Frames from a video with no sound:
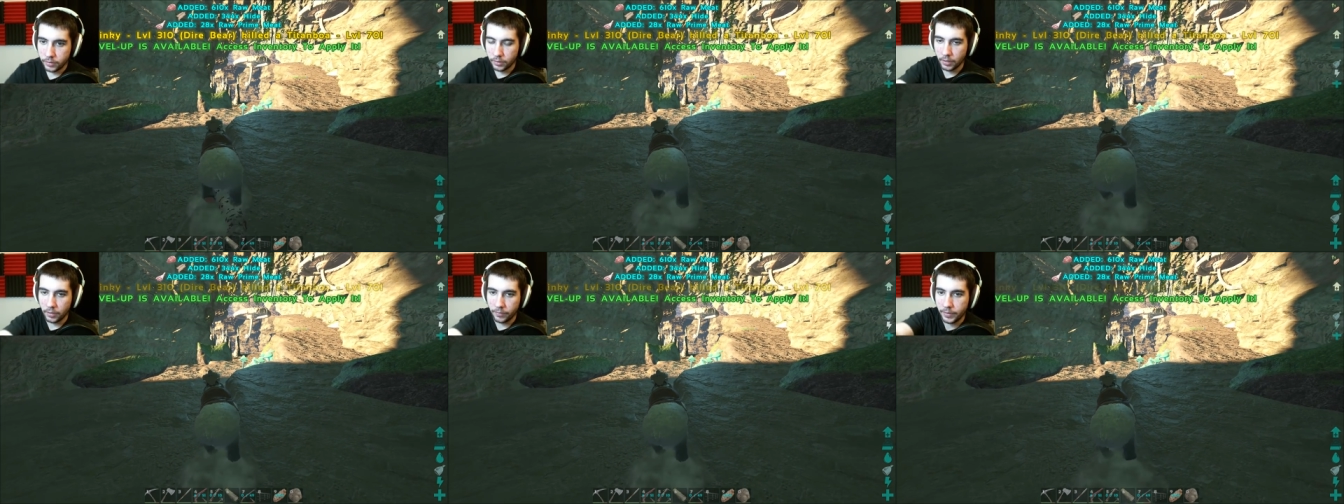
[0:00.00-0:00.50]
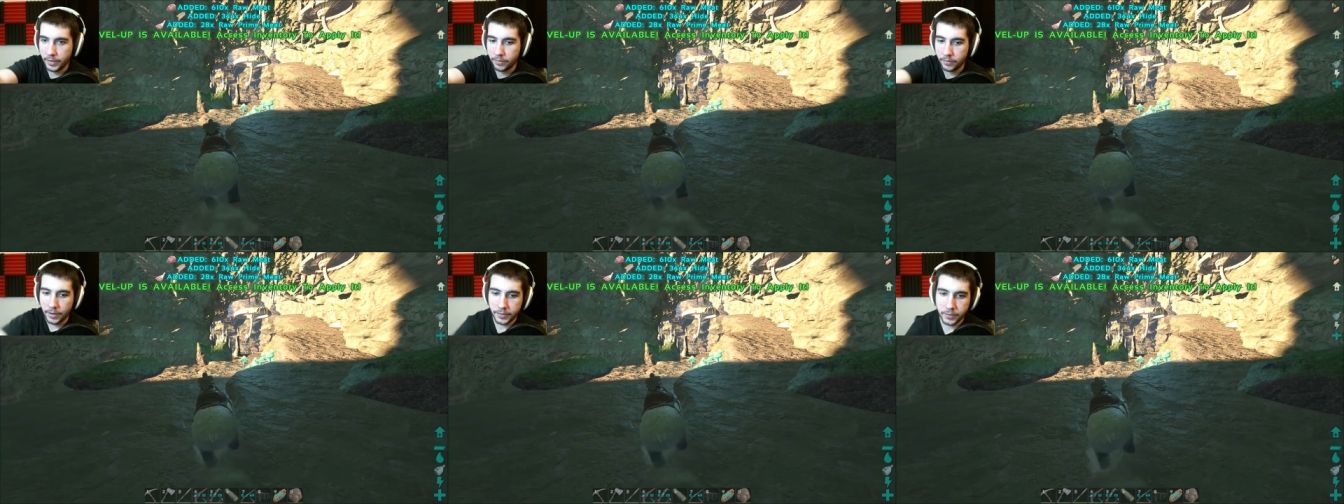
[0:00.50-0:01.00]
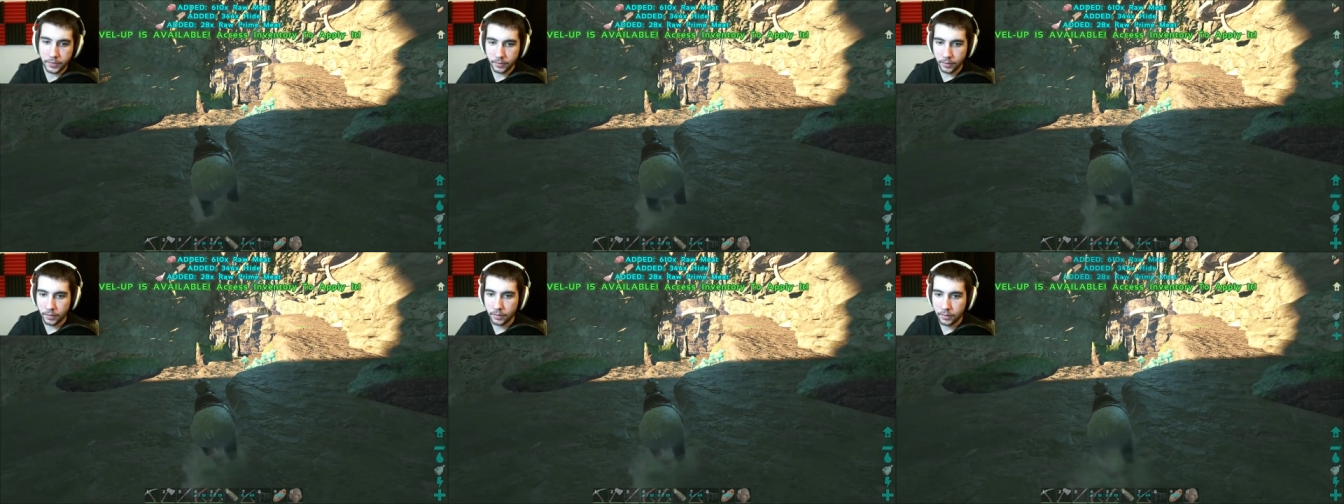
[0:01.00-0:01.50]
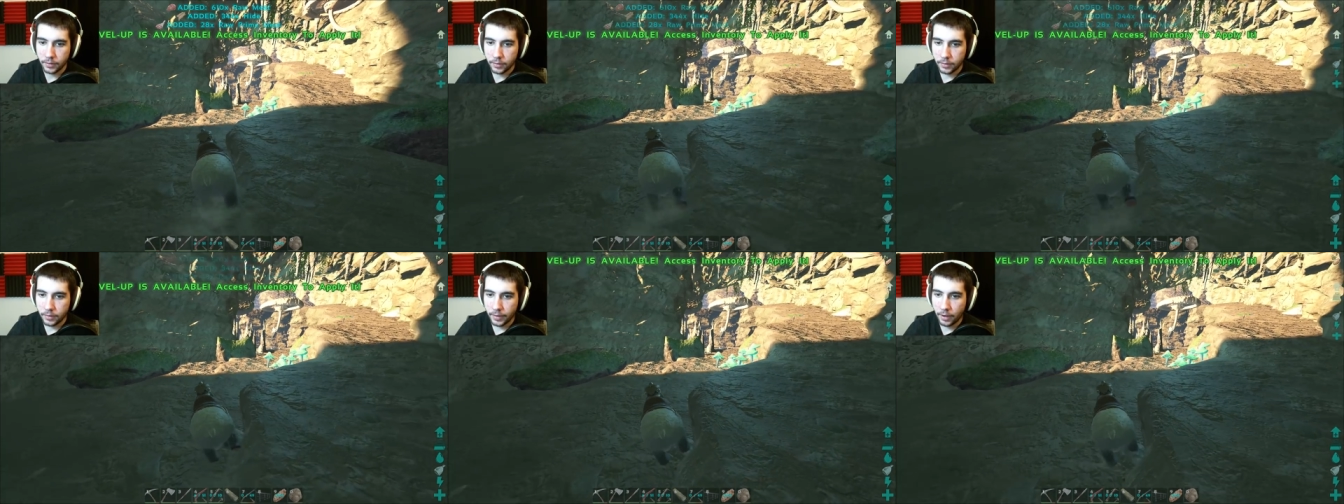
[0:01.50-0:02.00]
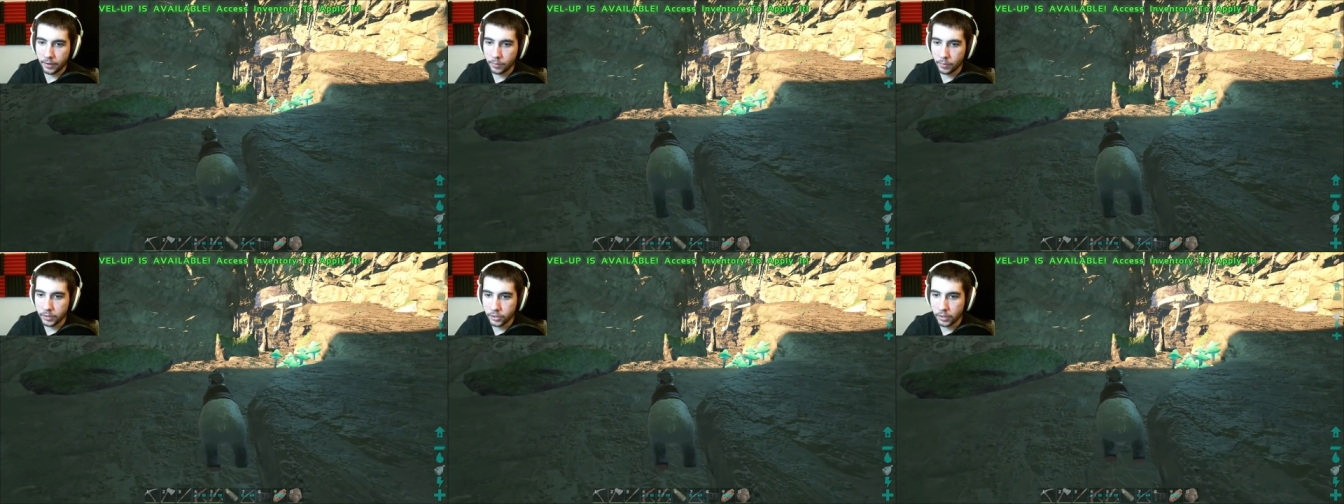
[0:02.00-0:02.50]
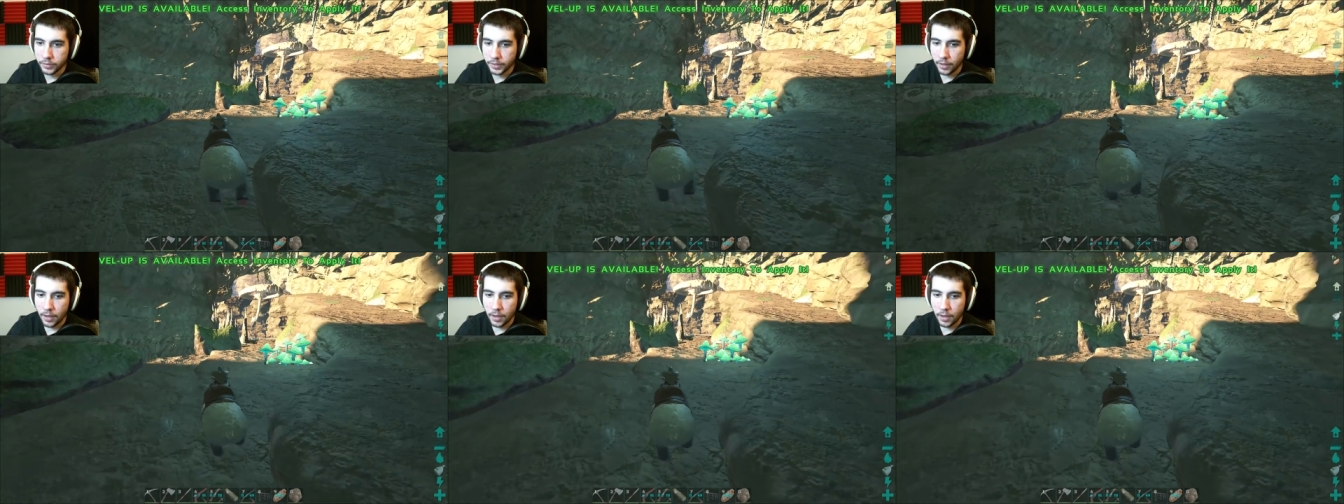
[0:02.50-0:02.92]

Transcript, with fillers: Or, like, the next uh, area where it turns